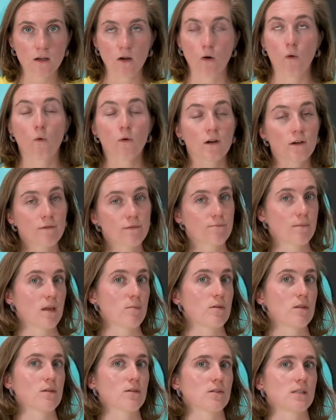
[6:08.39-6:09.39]
or if
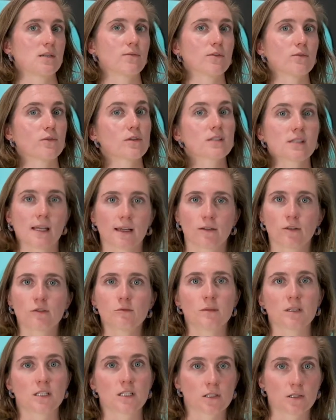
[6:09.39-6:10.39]
maybe there's even recycled
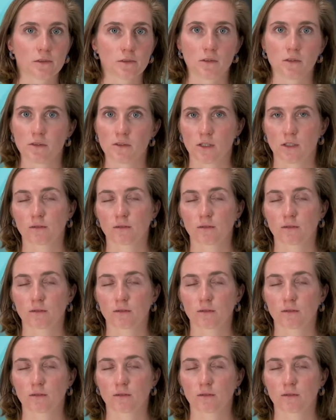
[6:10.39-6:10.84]
materials